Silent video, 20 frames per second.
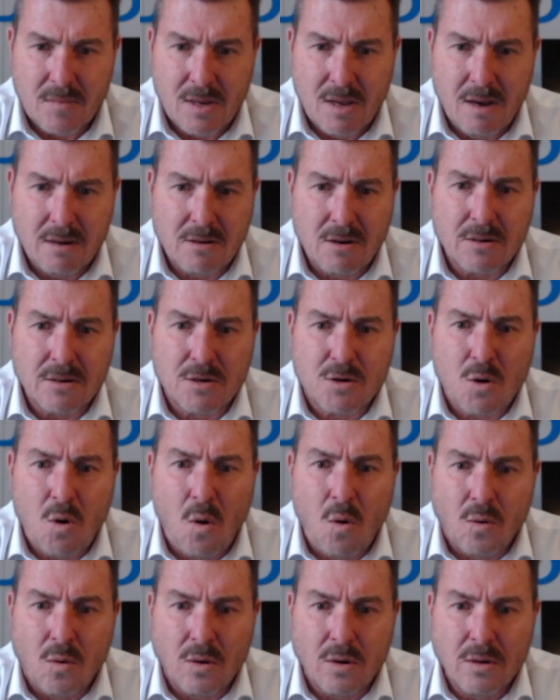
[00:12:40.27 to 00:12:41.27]
I got a
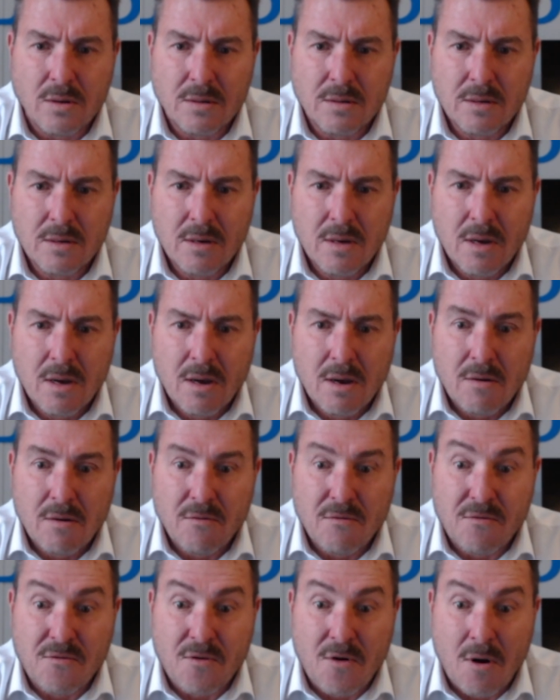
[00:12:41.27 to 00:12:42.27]
call
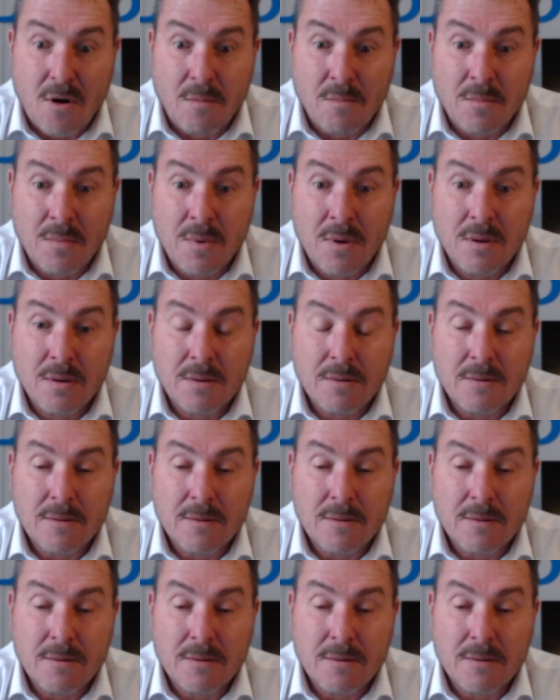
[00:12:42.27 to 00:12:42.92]
from